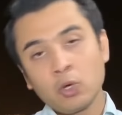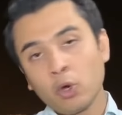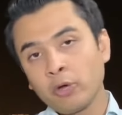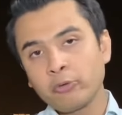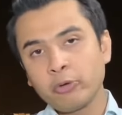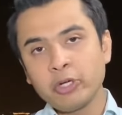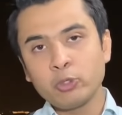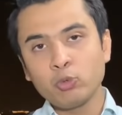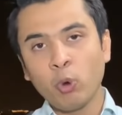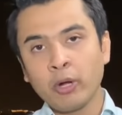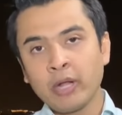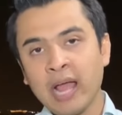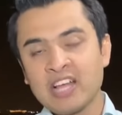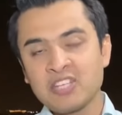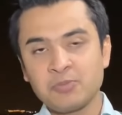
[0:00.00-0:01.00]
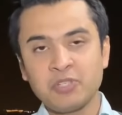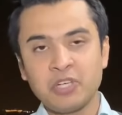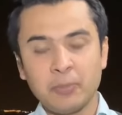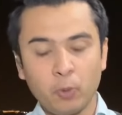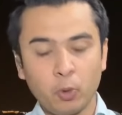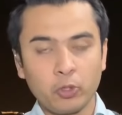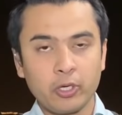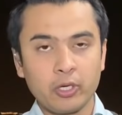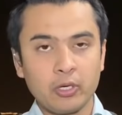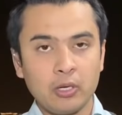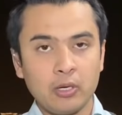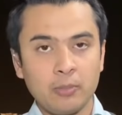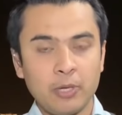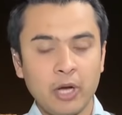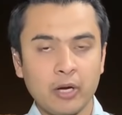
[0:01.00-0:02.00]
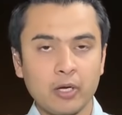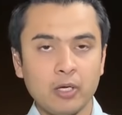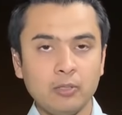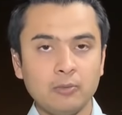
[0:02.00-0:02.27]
contrary to what has been reported Priyanka.